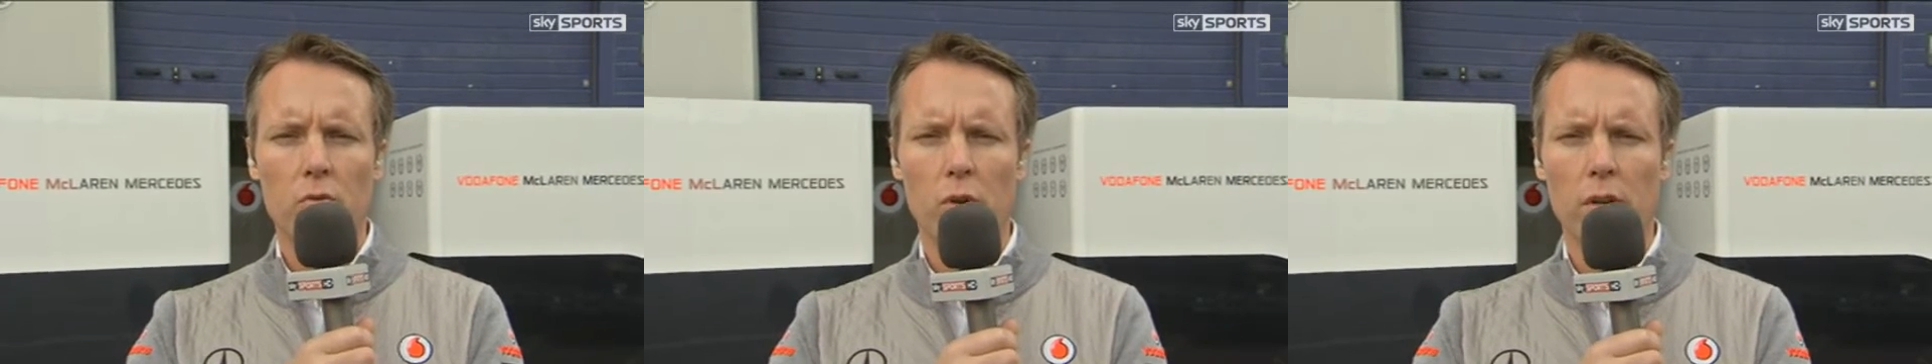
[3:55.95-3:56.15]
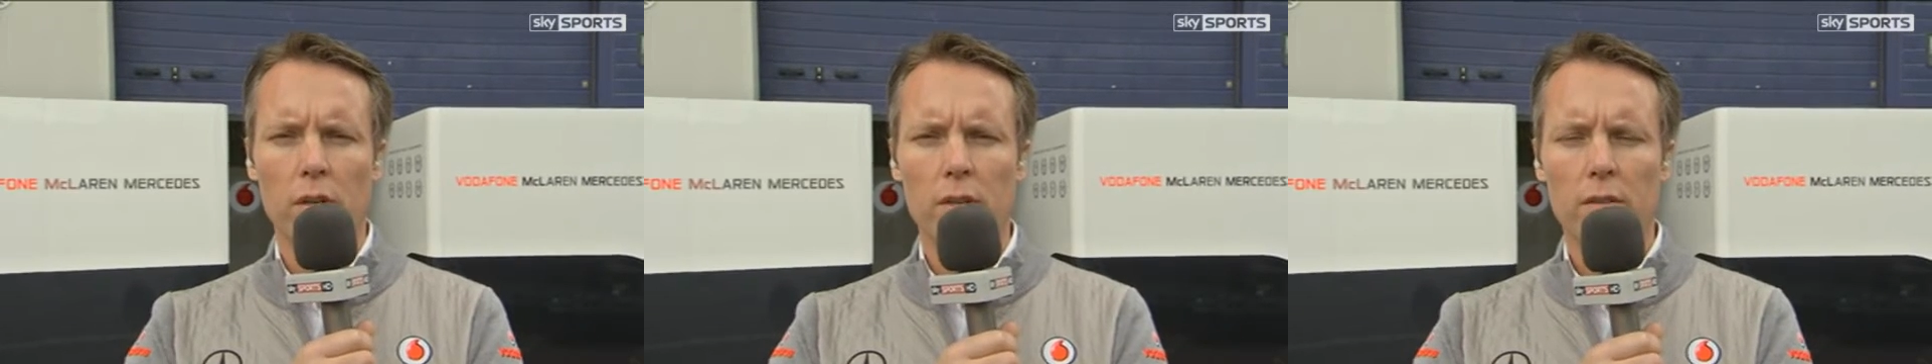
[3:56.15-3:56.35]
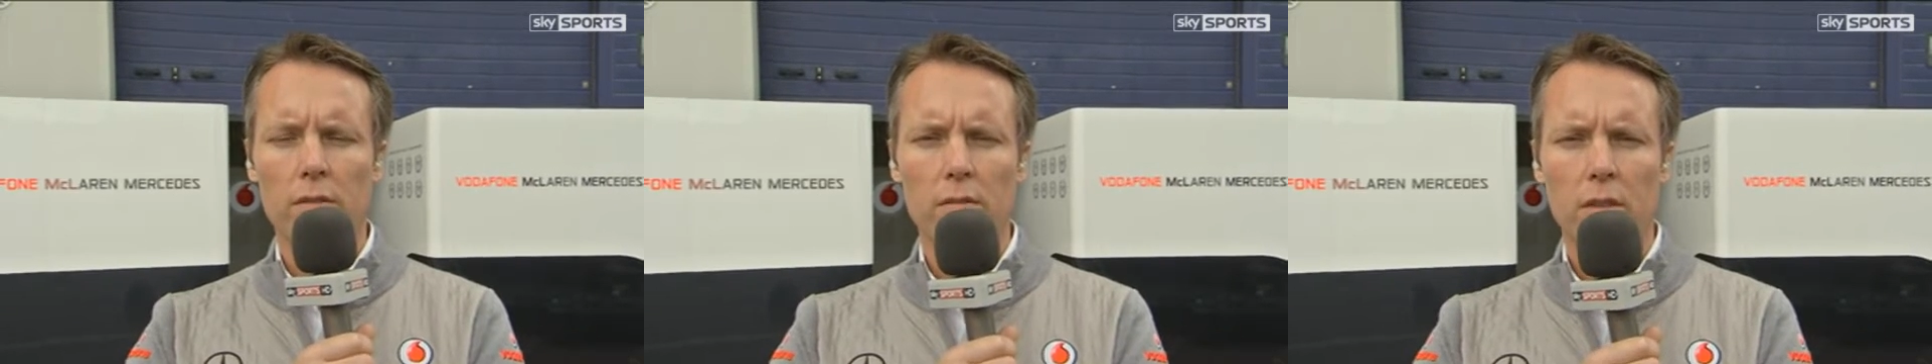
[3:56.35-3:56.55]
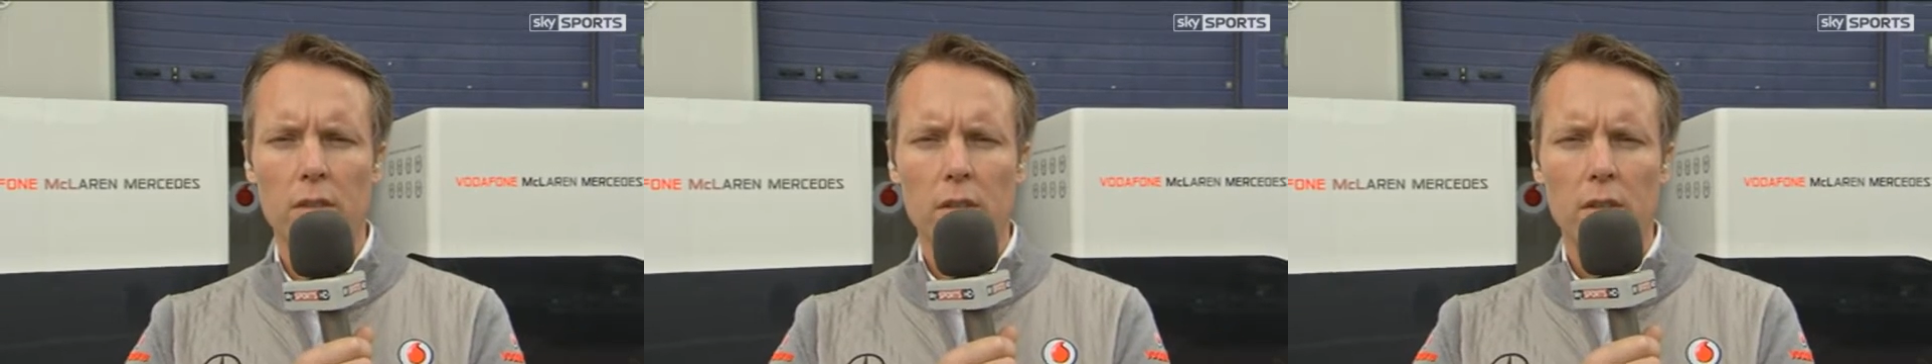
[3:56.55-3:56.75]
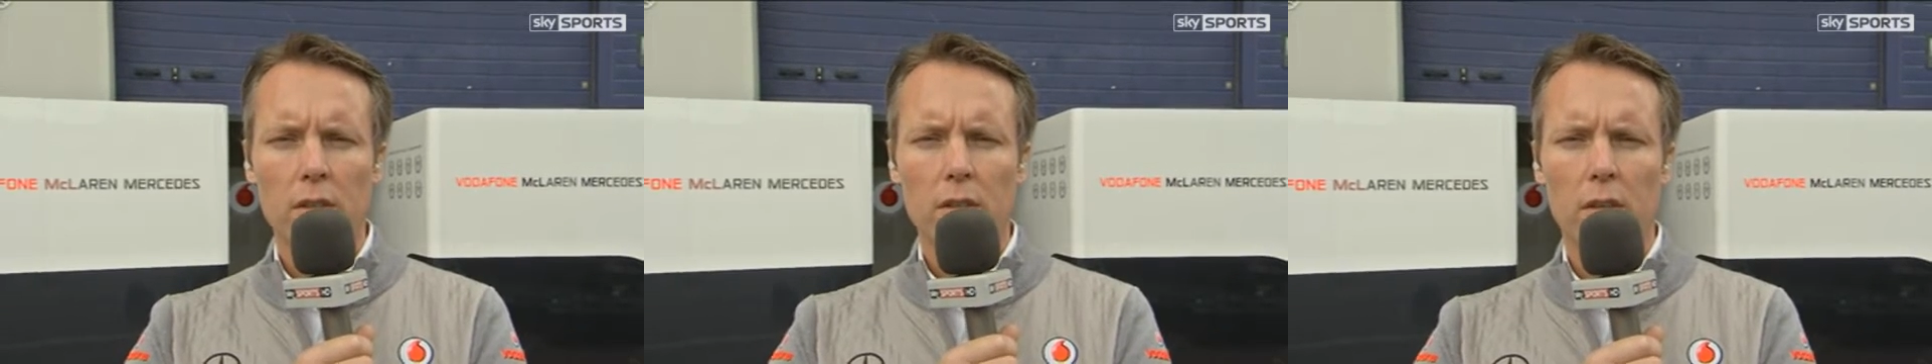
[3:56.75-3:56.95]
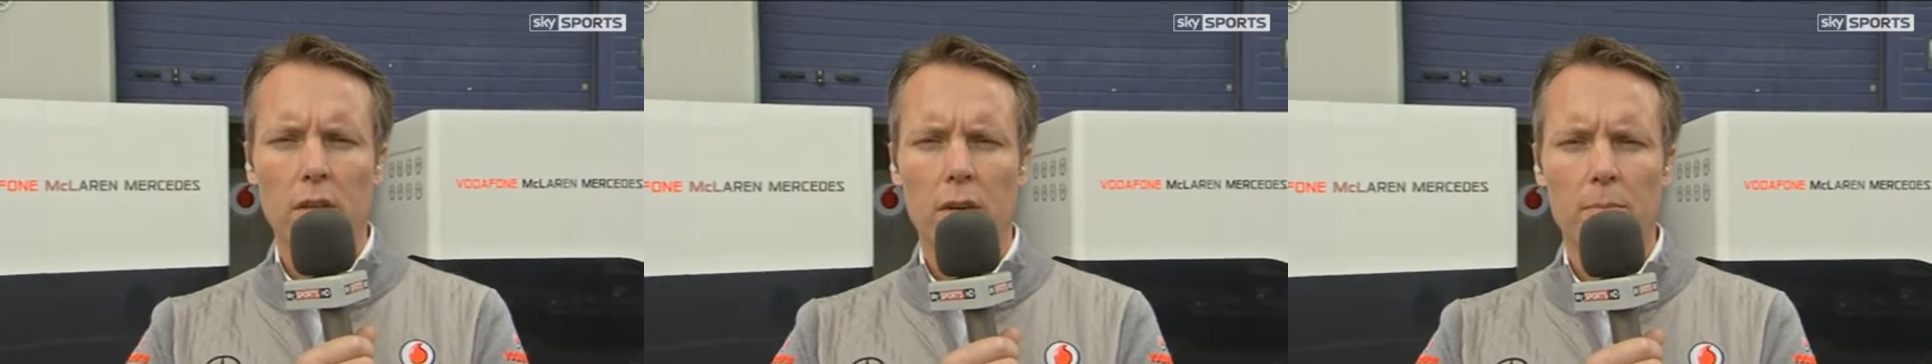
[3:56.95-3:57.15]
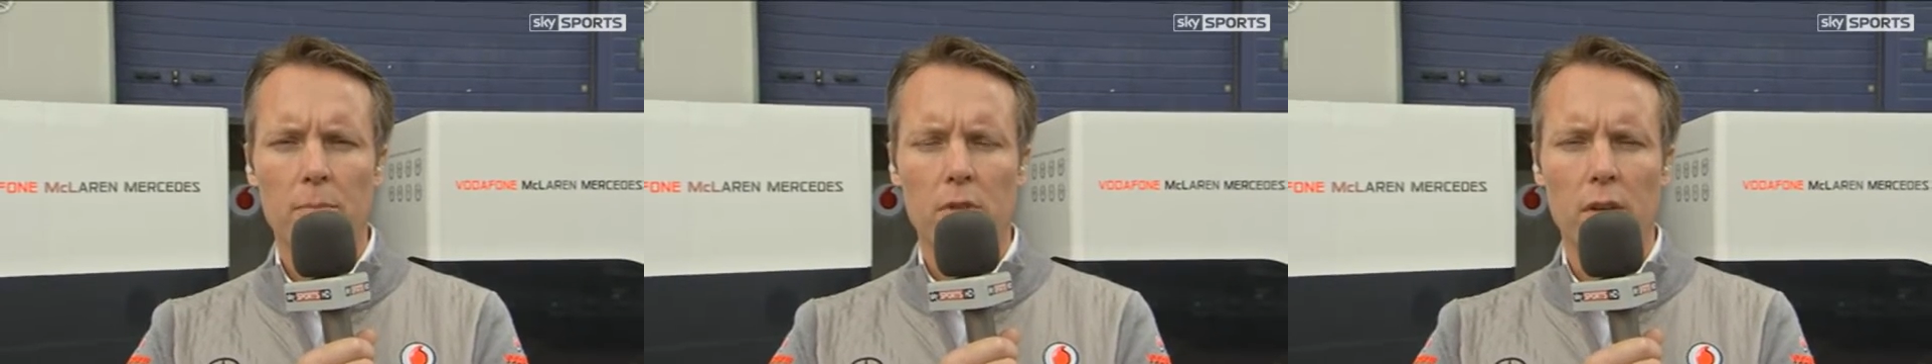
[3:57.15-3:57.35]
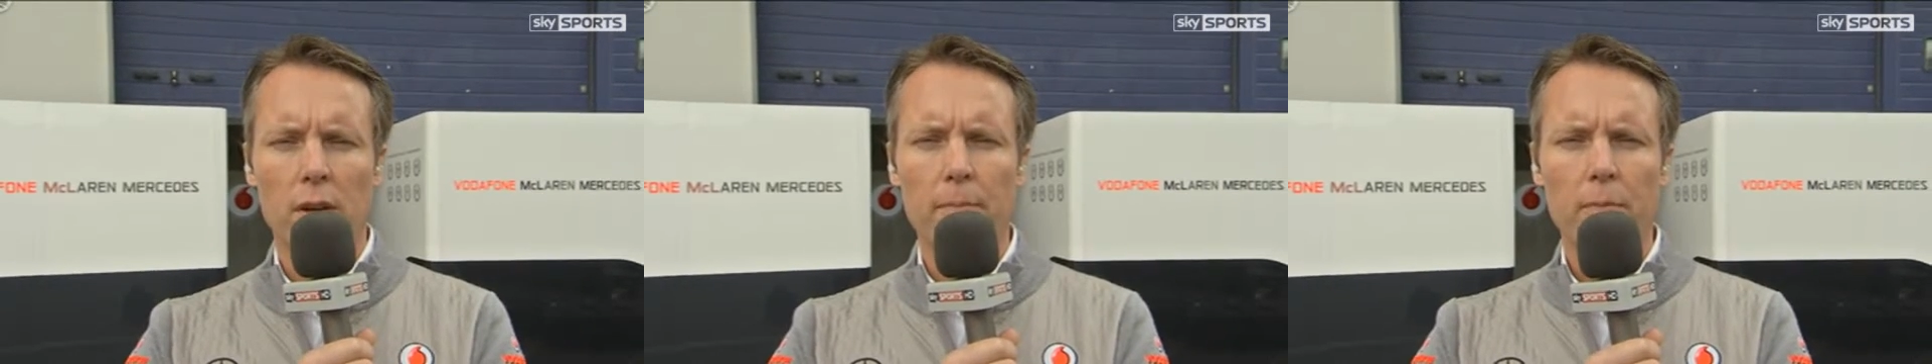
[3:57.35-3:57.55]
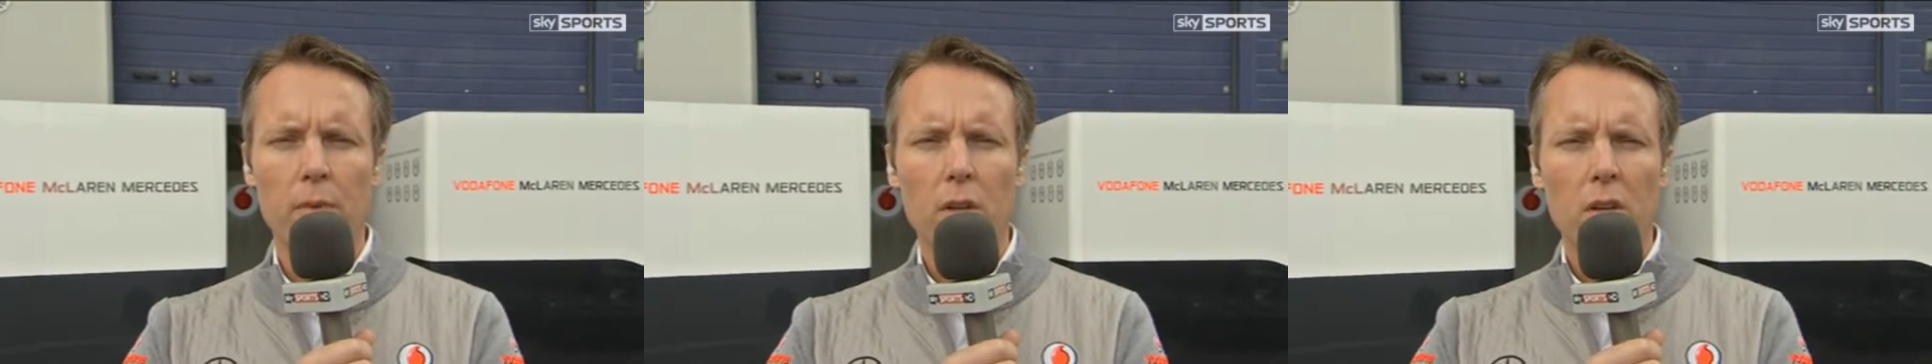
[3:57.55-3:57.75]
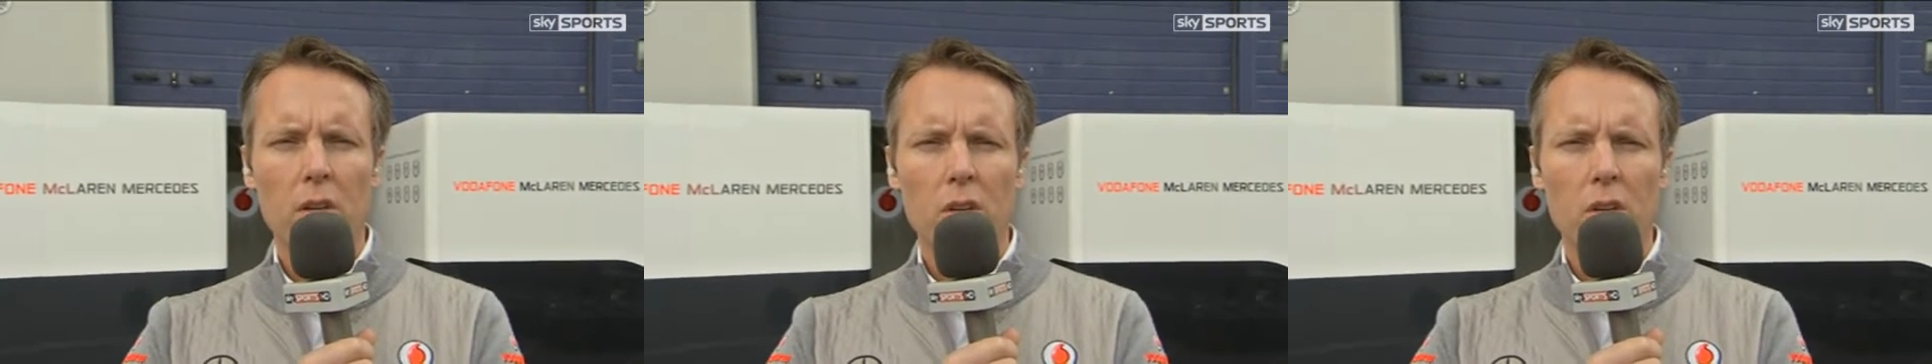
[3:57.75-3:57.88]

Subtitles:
really up to them.